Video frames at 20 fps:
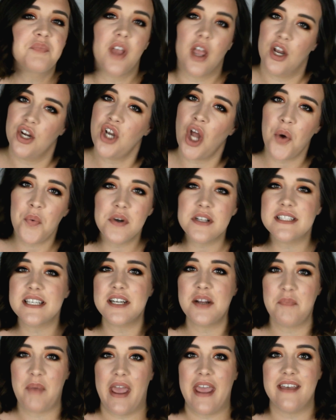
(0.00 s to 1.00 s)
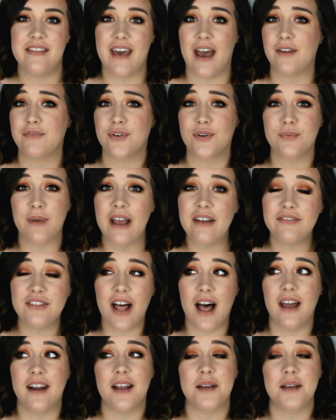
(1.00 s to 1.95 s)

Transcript: No one's going to pay that for Revlon.